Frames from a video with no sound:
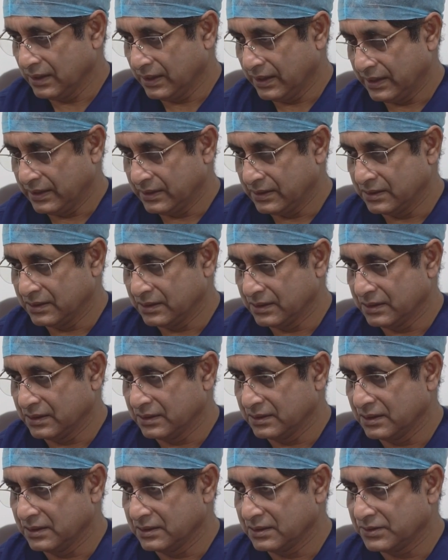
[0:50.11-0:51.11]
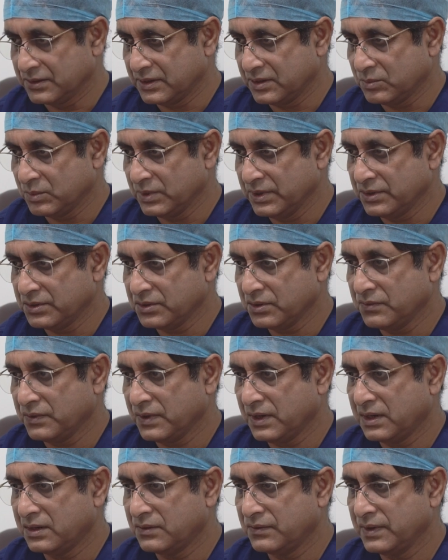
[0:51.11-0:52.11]
And the treatment of
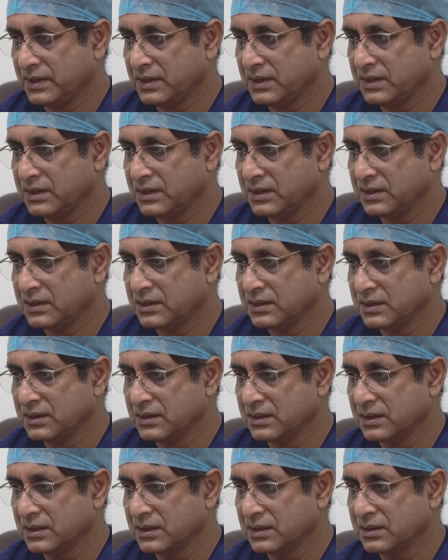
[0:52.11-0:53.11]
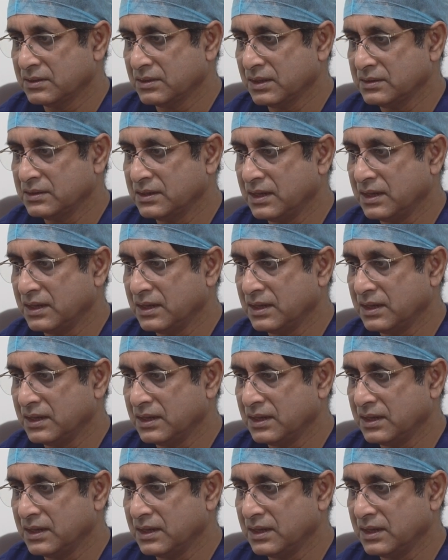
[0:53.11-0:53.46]
heart failure,